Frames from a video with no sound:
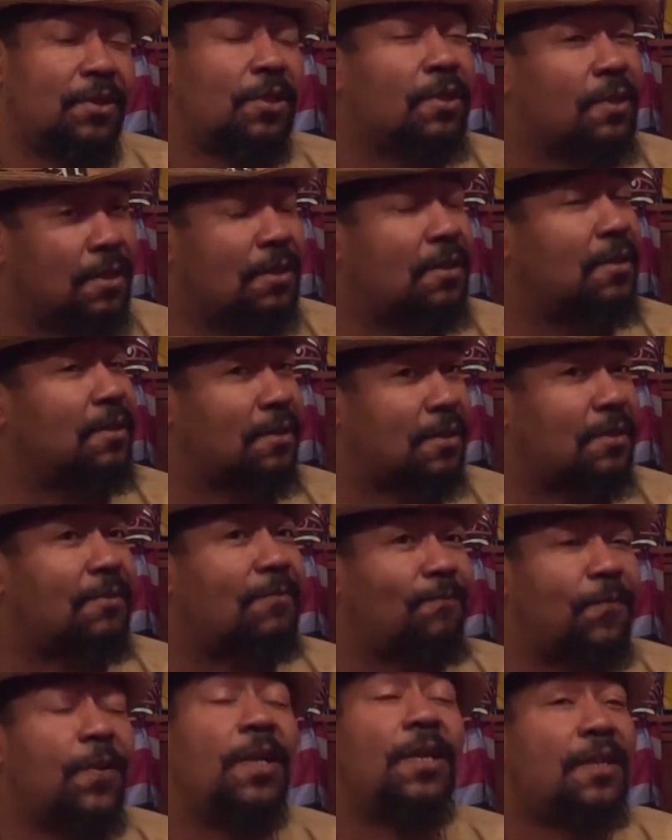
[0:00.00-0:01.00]
Took
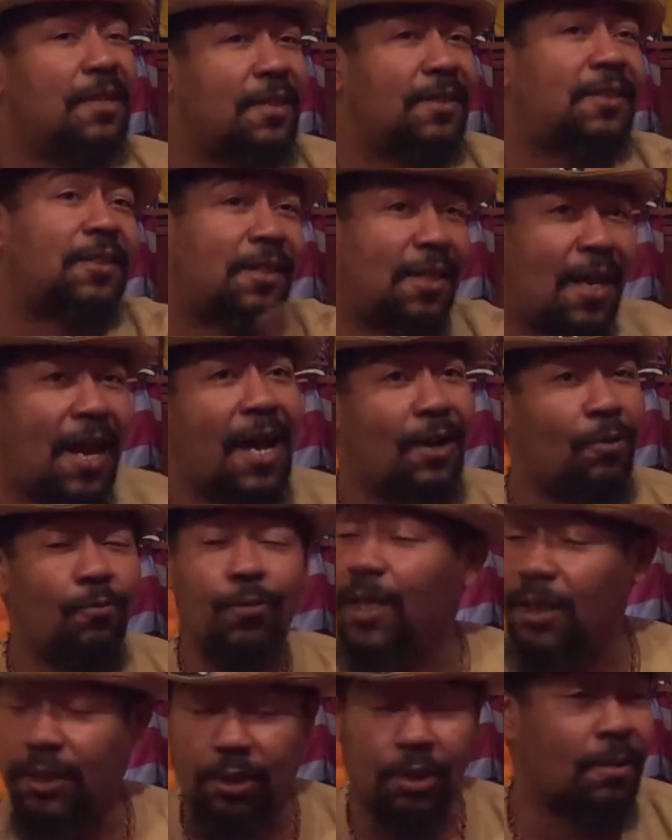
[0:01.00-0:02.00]
Philly to Seattle.
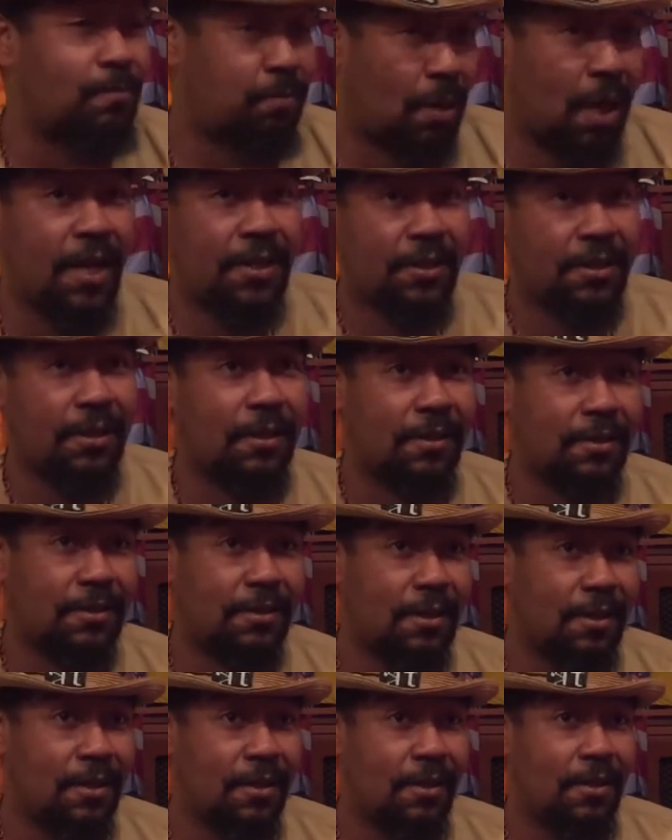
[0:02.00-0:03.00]
We took plane tickets,
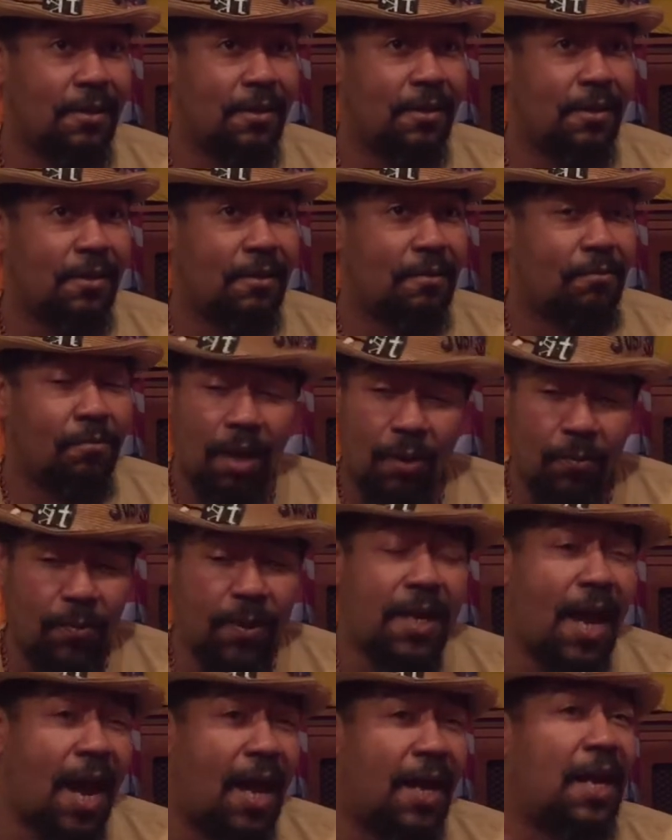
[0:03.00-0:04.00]
but
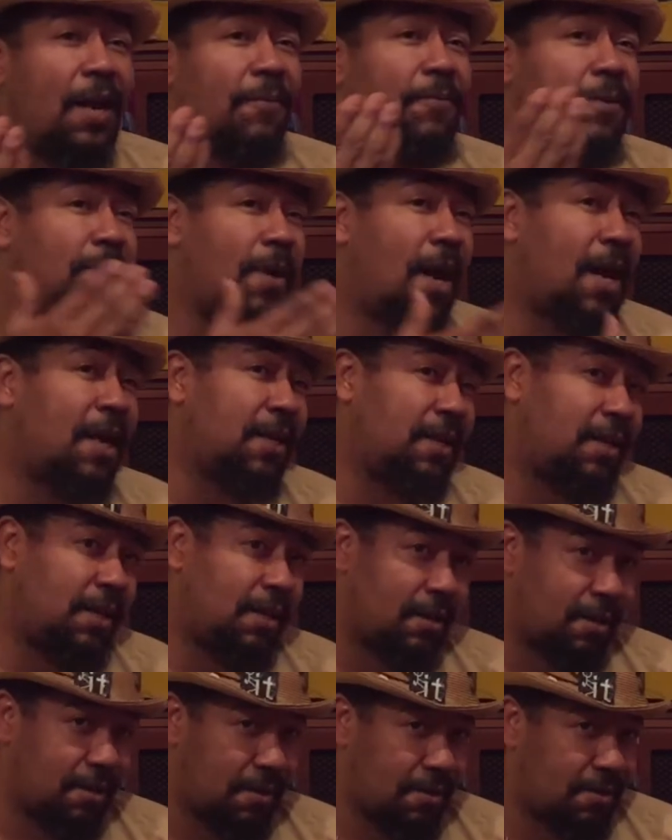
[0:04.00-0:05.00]
we got everybody
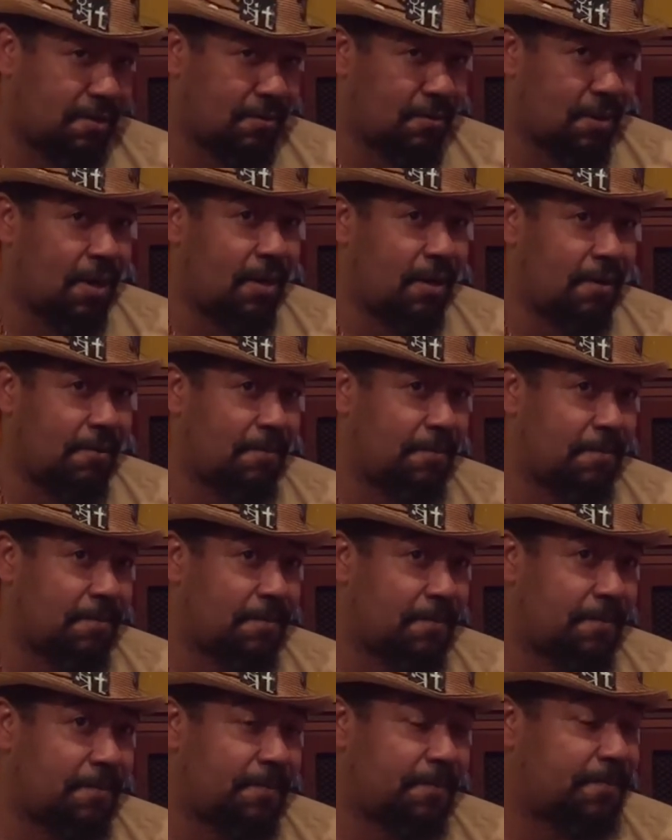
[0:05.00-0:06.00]
there, right? Mm-hmm.